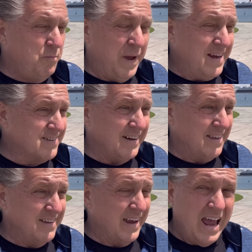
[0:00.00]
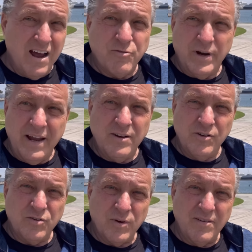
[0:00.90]
basically, I think, every
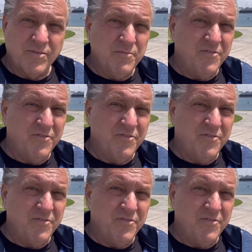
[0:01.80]
industry from